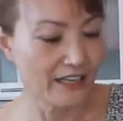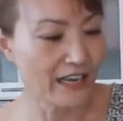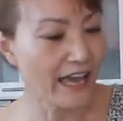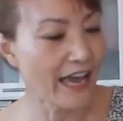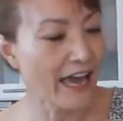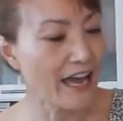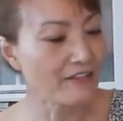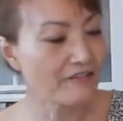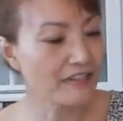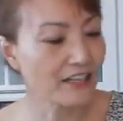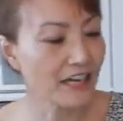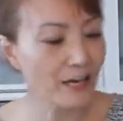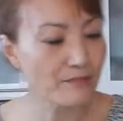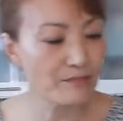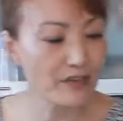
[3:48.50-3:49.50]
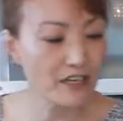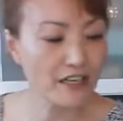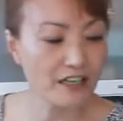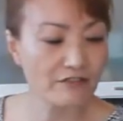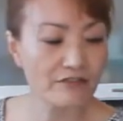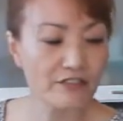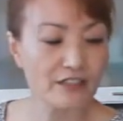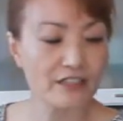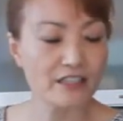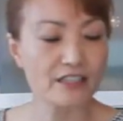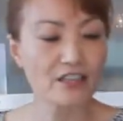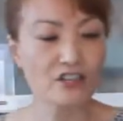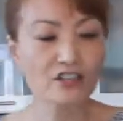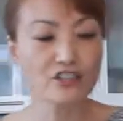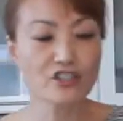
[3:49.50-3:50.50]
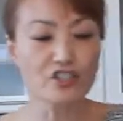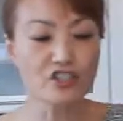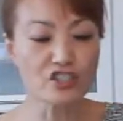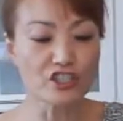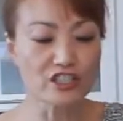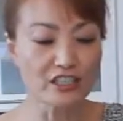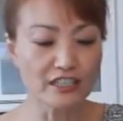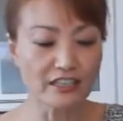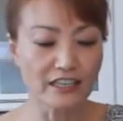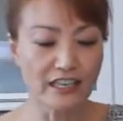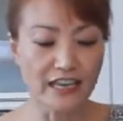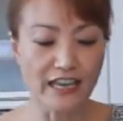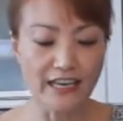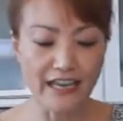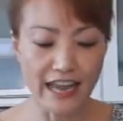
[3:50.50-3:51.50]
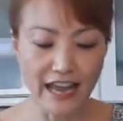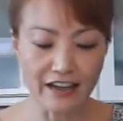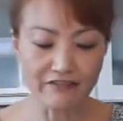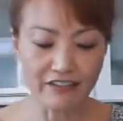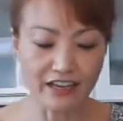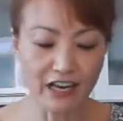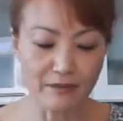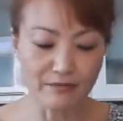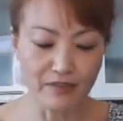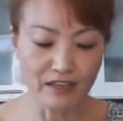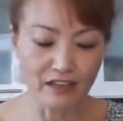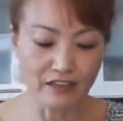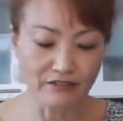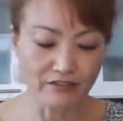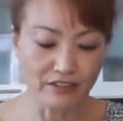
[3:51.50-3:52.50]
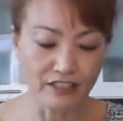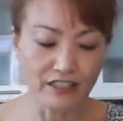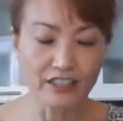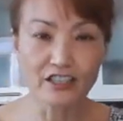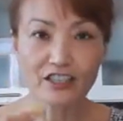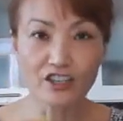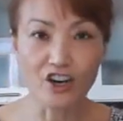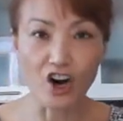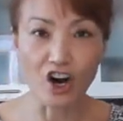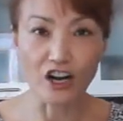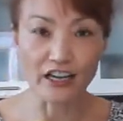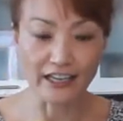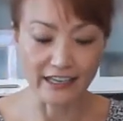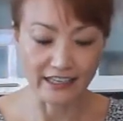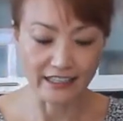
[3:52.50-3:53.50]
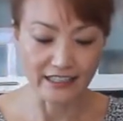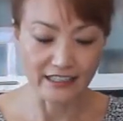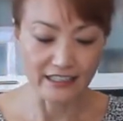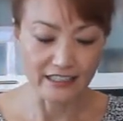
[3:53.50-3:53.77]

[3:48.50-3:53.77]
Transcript: half cup of ginger and half cup of garlic.